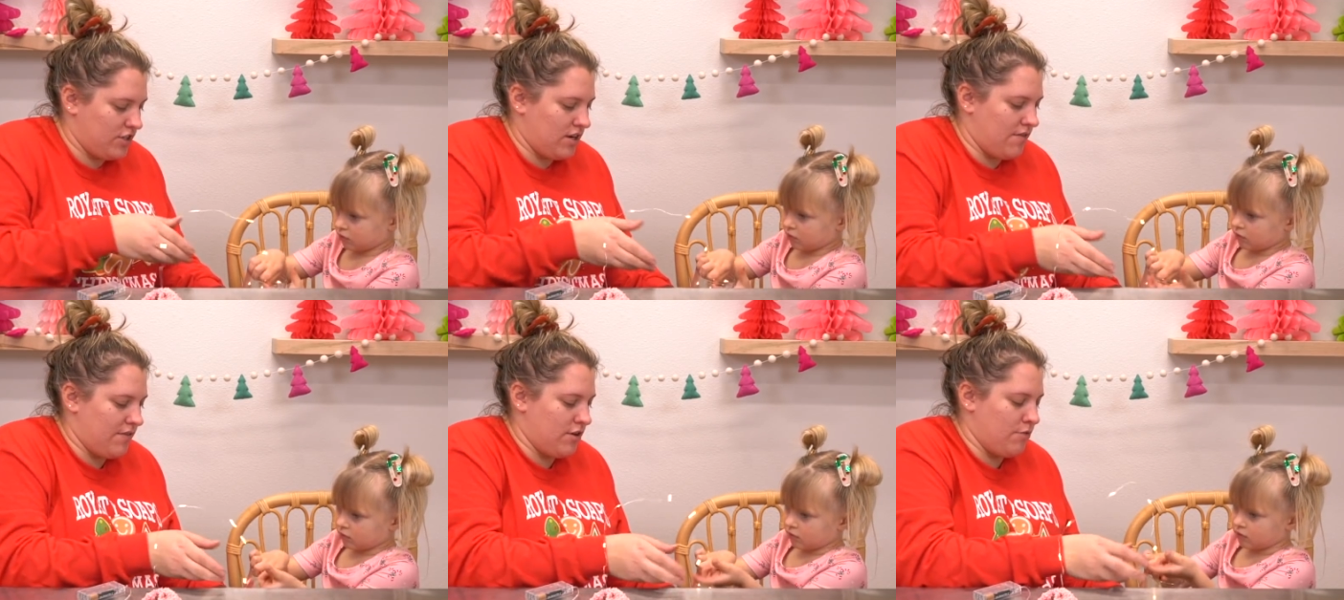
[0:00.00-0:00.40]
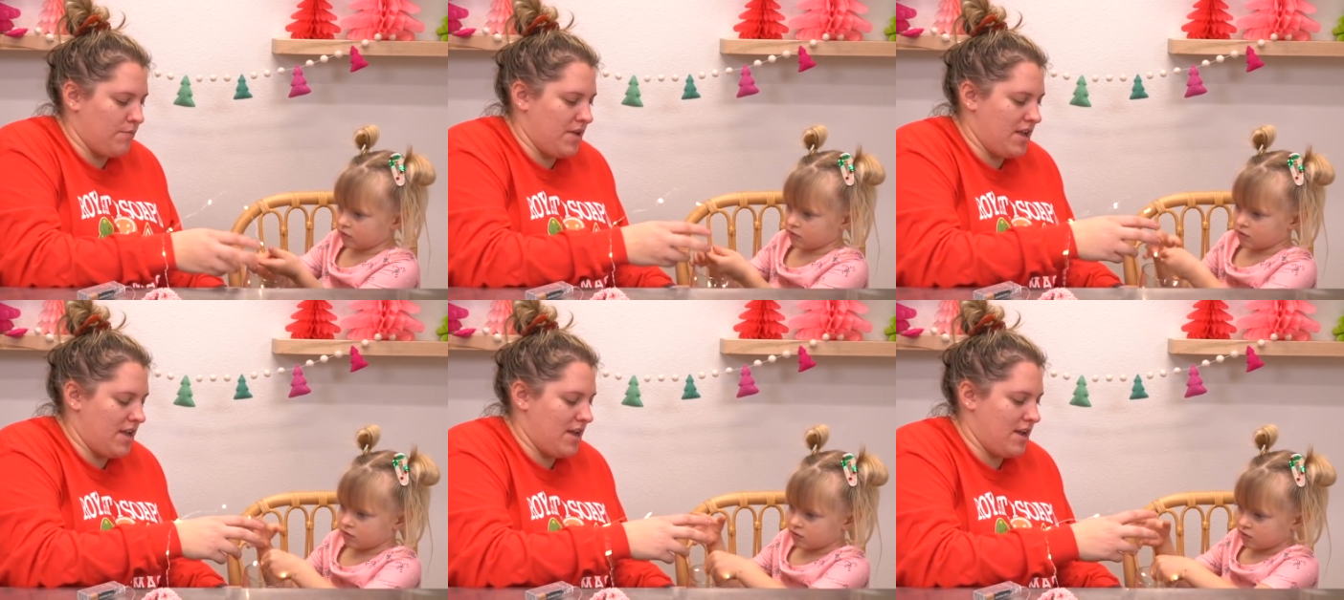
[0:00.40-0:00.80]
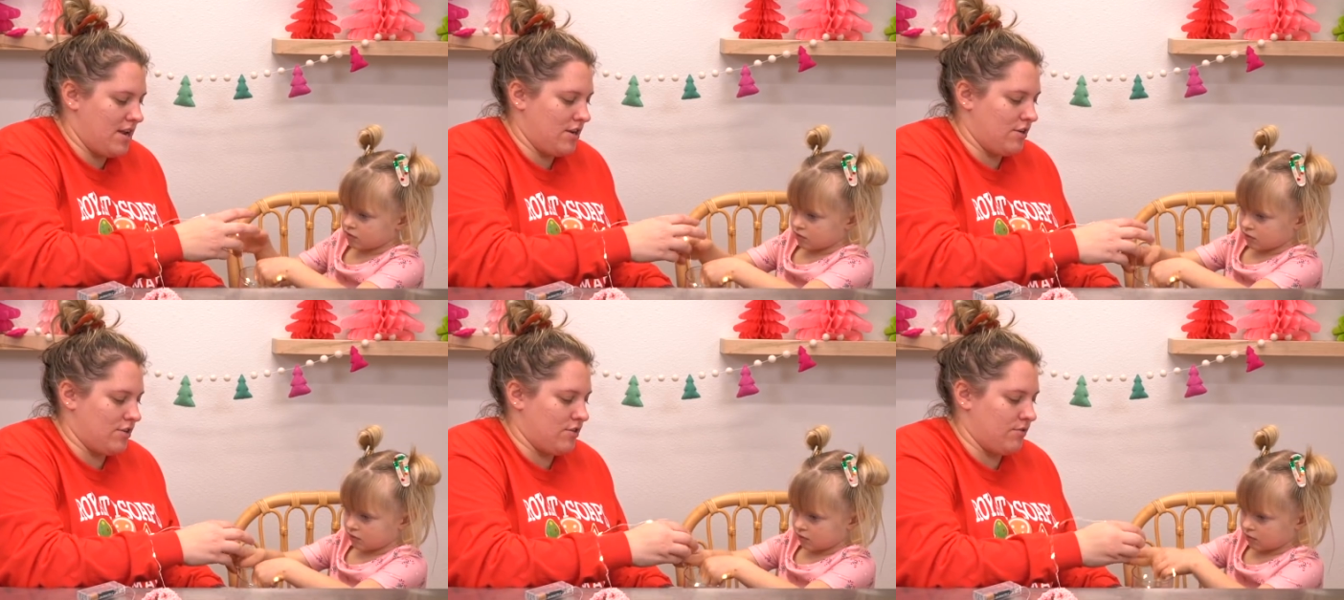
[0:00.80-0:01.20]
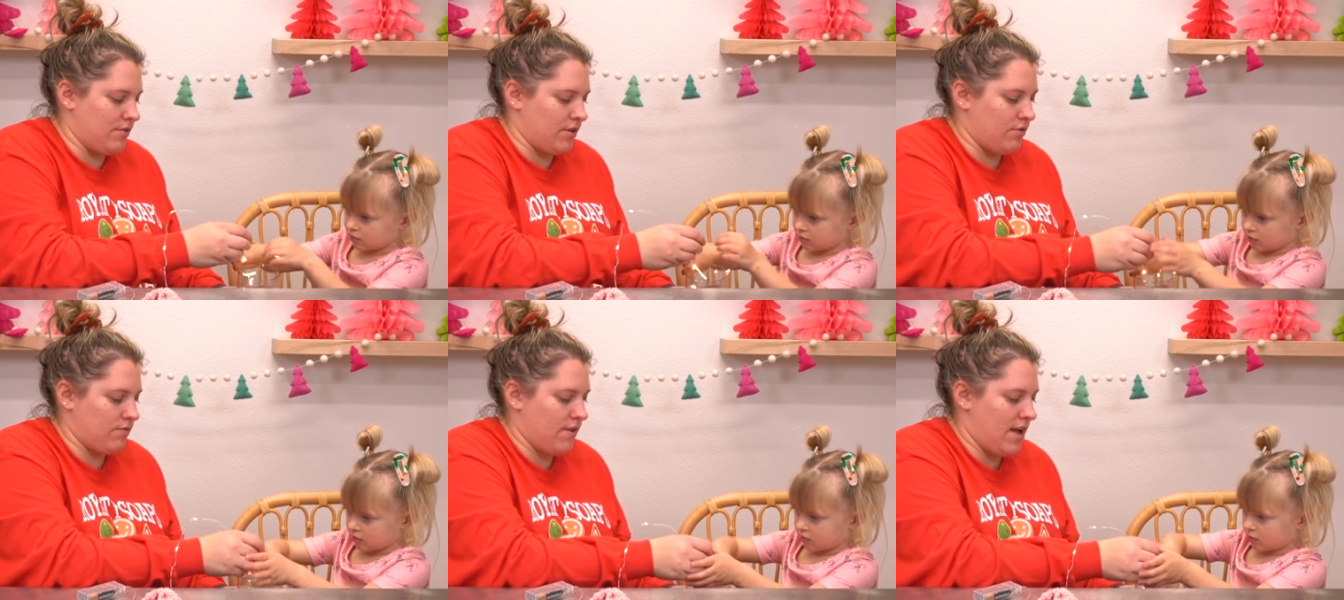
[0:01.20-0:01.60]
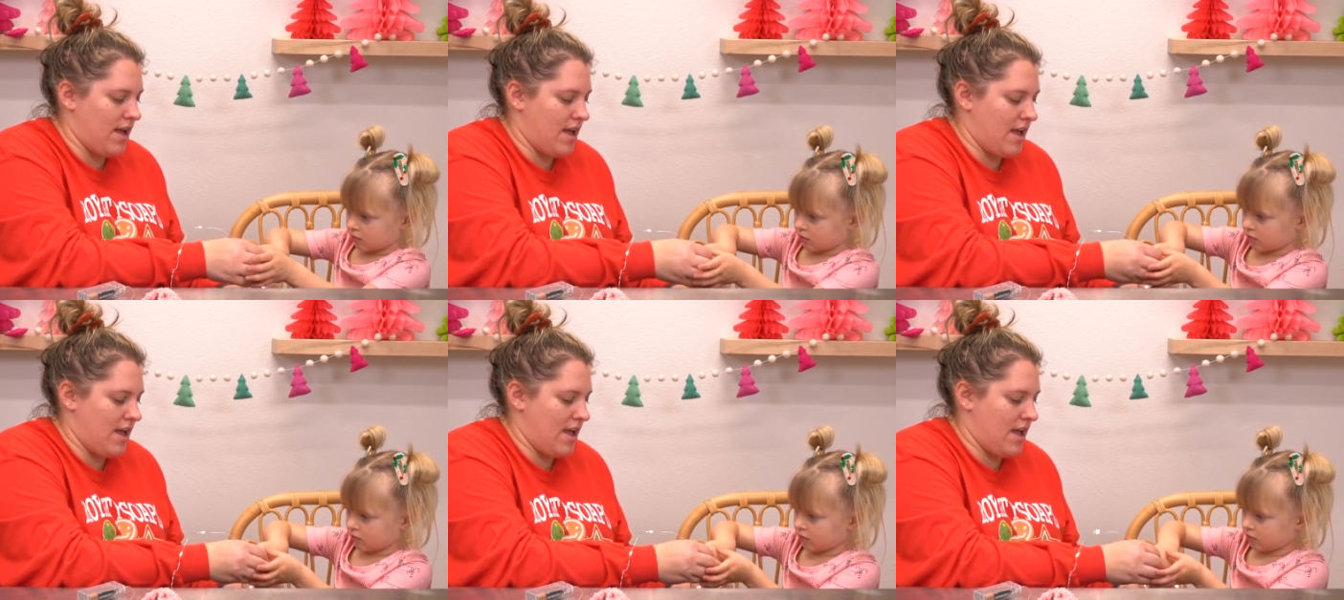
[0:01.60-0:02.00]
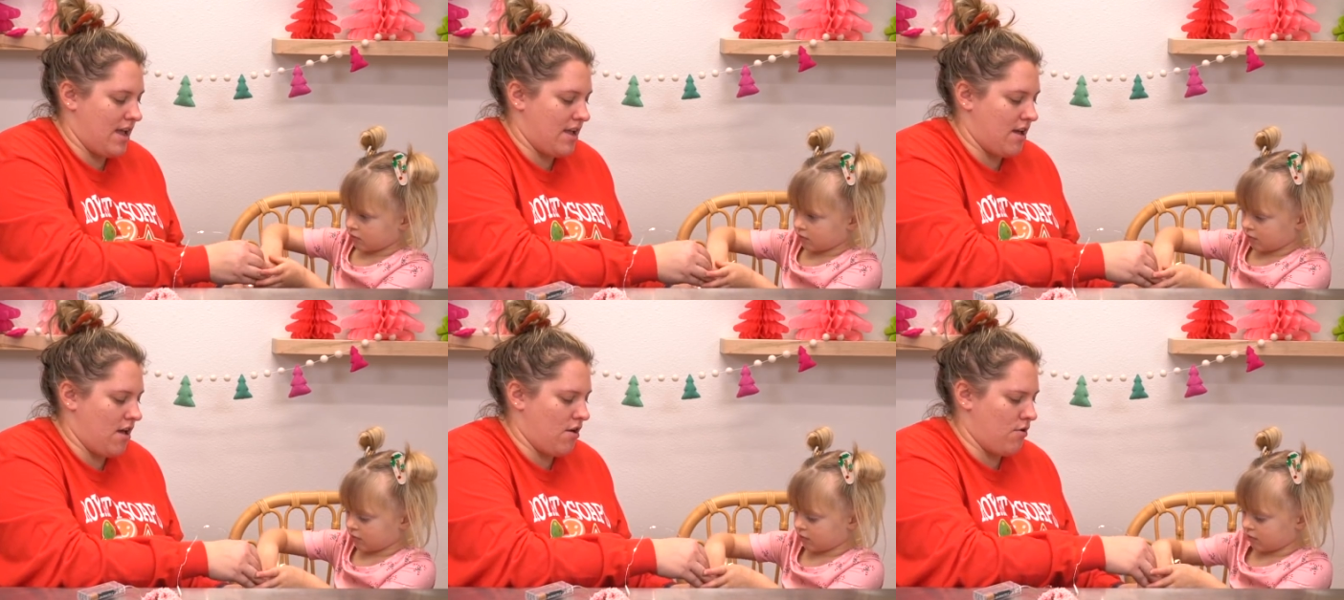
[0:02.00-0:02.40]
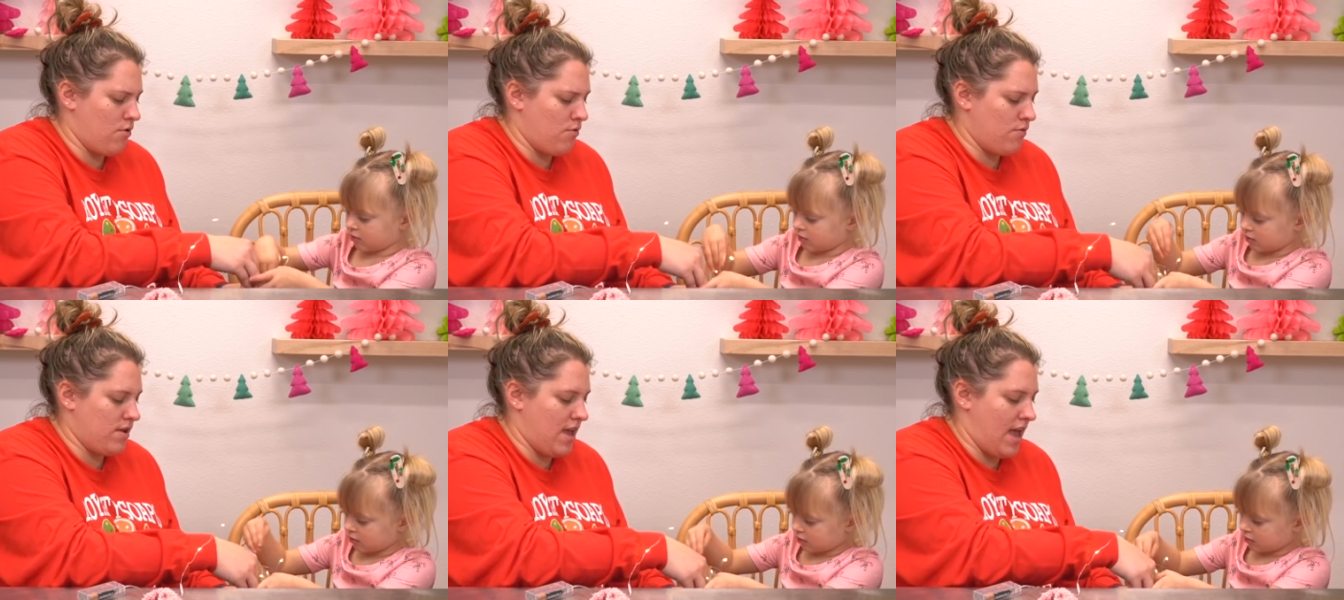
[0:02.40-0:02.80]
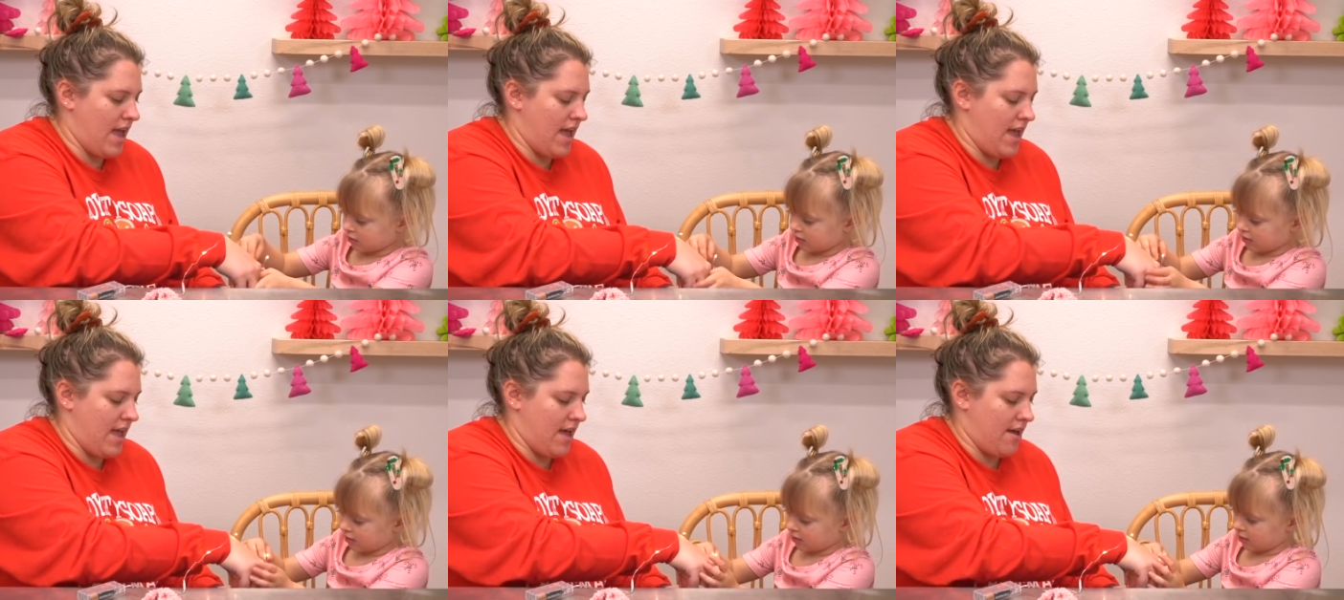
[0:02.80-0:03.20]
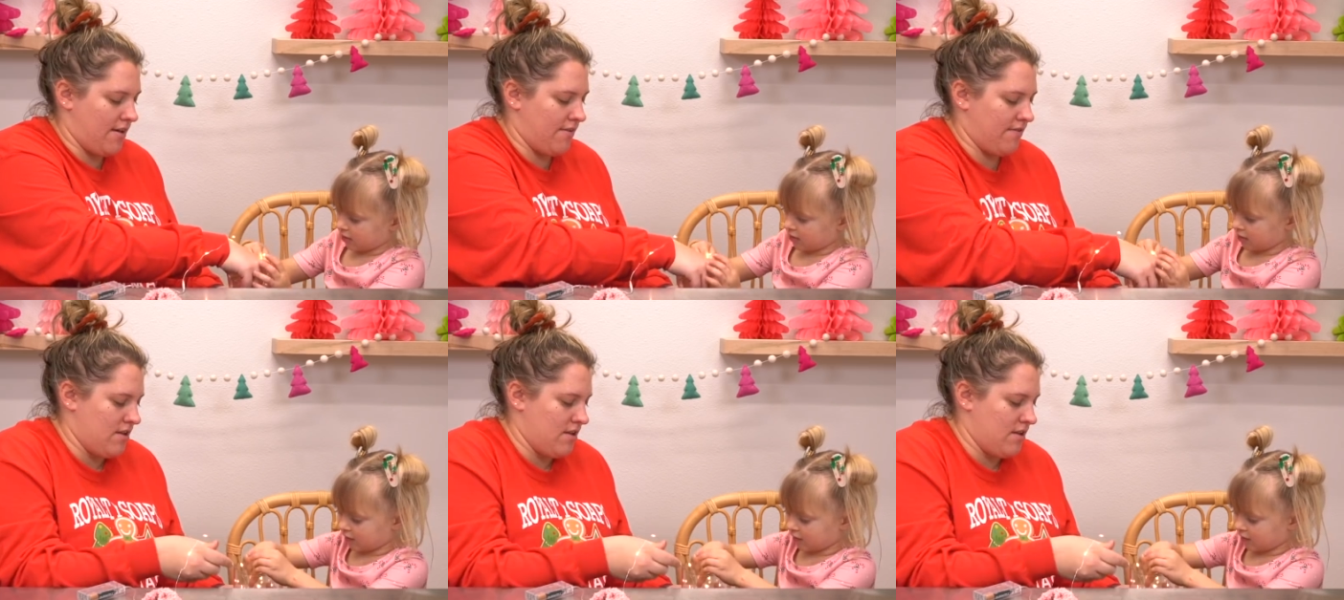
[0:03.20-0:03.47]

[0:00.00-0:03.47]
Speaker 1: shoving them in, you're doing great. Oh yeah.